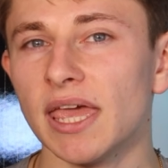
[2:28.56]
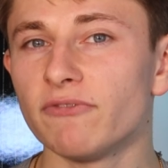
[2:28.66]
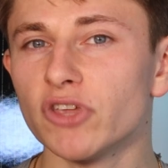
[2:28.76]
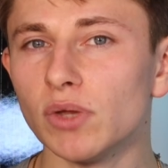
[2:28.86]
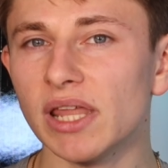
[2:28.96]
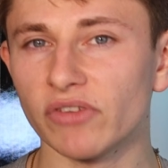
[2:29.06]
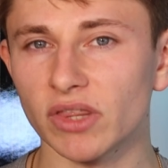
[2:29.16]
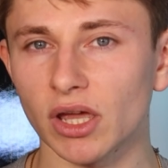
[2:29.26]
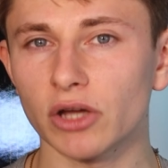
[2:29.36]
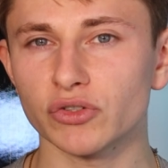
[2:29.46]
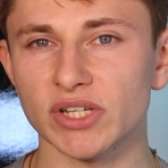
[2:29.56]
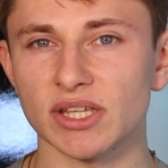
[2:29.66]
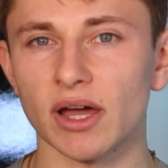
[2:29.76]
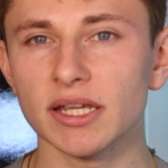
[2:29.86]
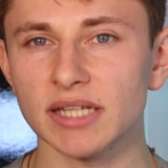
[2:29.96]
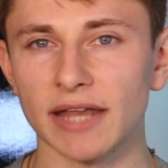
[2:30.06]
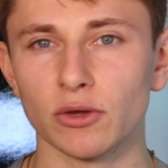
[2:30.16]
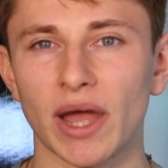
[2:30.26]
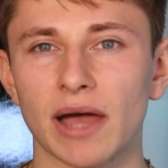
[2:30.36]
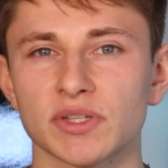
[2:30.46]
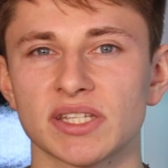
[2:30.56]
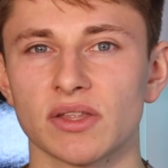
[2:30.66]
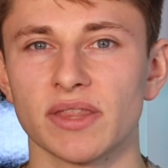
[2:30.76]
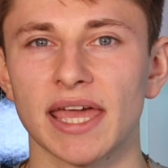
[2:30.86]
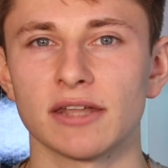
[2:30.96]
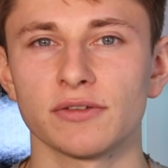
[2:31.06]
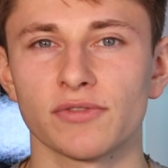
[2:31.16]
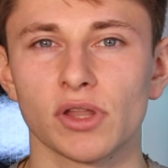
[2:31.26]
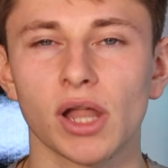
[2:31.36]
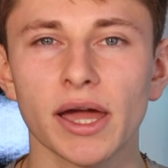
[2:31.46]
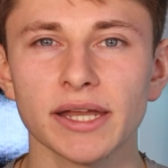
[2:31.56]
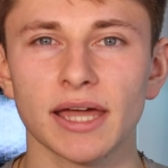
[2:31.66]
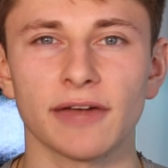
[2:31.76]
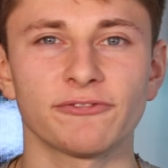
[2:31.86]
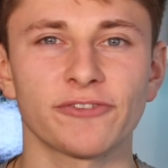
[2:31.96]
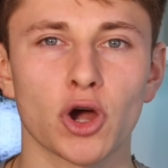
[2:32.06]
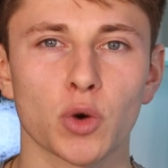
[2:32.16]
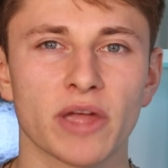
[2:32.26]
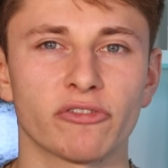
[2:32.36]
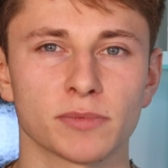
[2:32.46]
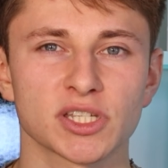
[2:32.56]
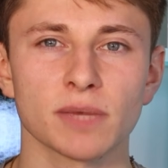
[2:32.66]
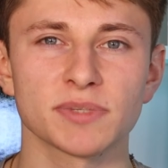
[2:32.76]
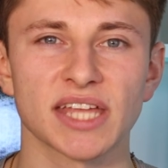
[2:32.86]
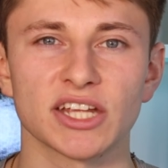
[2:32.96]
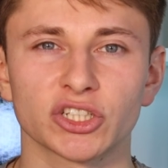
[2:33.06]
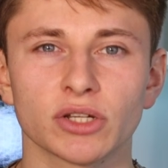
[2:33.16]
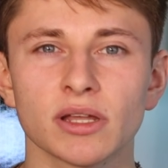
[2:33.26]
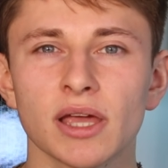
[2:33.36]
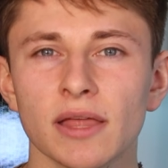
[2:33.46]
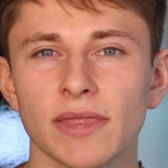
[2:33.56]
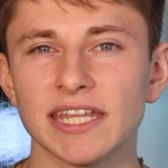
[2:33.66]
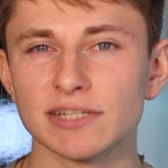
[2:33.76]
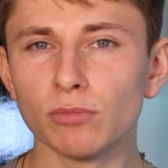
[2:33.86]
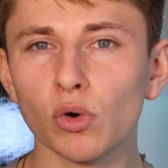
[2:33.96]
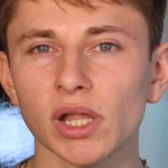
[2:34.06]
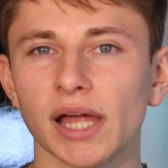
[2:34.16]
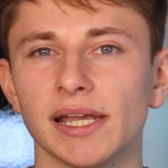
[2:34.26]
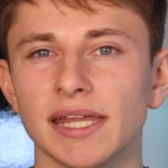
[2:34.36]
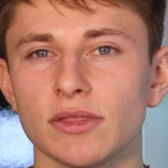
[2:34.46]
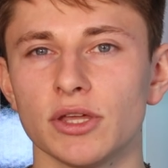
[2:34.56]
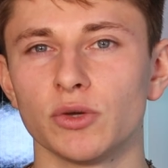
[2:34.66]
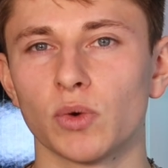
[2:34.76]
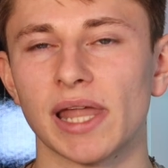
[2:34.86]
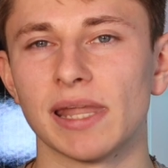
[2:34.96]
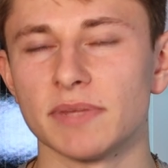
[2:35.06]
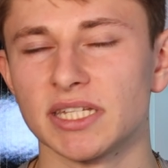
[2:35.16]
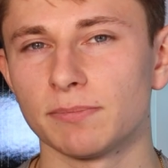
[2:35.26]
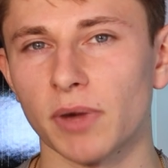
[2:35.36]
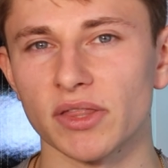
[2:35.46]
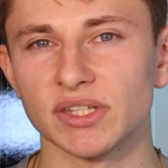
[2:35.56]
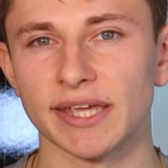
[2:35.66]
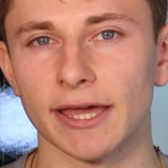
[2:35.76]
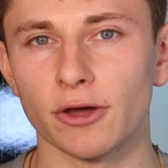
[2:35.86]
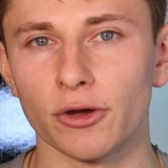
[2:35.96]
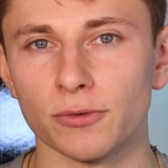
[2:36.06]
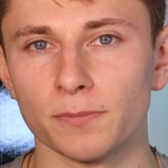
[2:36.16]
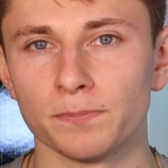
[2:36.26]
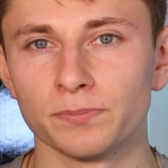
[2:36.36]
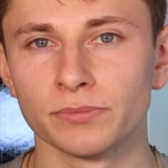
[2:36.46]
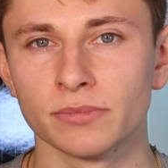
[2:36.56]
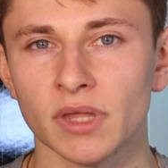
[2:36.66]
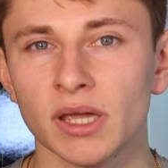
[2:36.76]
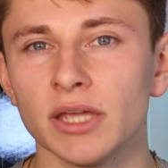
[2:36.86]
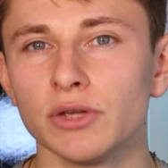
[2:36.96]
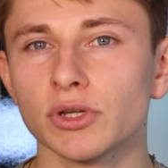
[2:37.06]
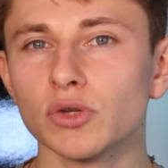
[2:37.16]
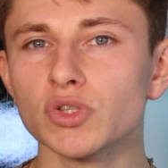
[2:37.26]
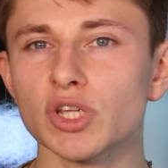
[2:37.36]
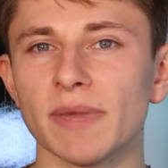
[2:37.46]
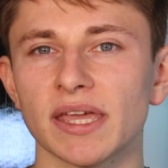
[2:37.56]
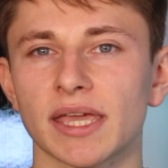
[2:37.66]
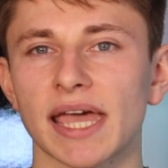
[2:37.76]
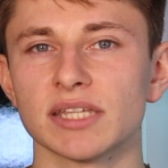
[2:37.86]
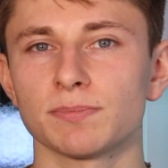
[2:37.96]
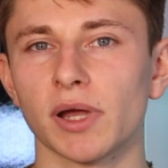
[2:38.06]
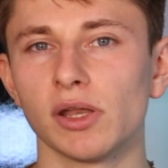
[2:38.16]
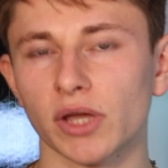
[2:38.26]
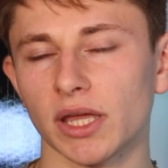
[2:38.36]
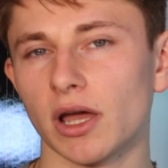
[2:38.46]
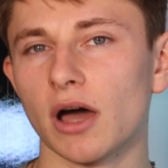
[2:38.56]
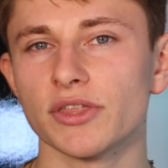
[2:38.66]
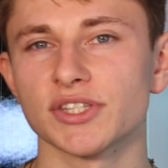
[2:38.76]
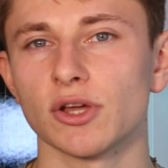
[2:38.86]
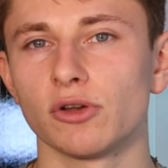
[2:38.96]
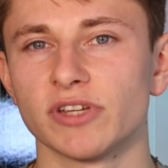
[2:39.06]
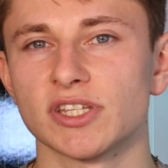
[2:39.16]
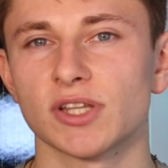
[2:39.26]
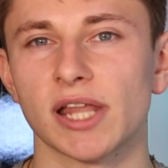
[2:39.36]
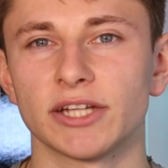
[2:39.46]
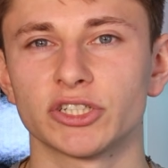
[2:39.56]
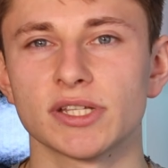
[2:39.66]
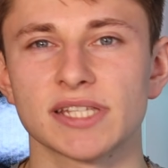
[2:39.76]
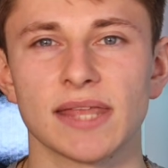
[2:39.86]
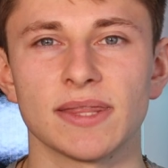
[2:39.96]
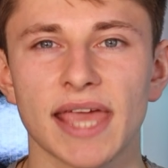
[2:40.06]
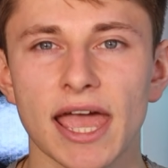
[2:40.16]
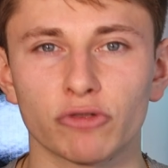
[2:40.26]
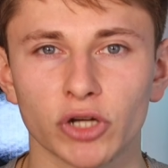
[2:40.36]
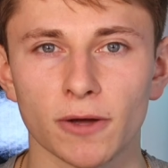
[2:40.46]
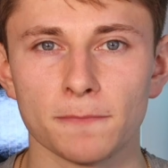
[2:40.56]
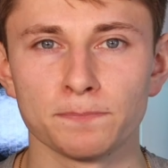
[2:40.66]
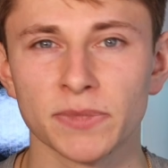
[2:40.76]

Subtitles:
If you live in the countryside and your house is at the end of the line and far away from a substation, then it's more likely that you'll get limited by the DNO. You can also make a guess by looking at other solar installations in the area.